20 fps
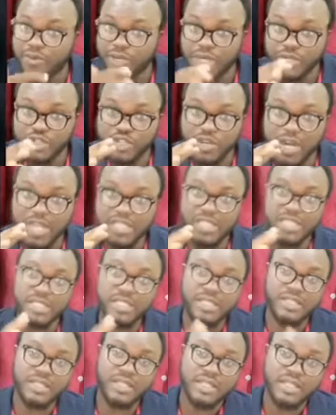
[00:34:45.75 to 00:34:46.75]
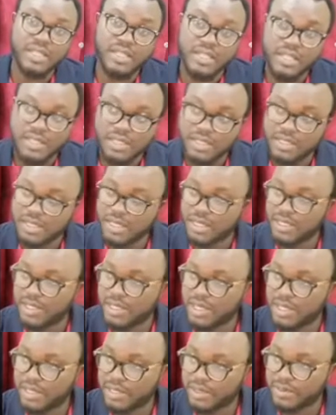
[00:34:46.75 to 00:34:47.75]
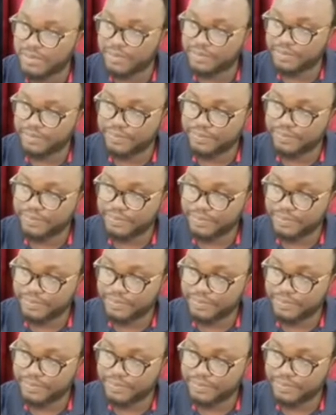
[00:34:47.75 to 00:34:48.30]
We can trash it. Then,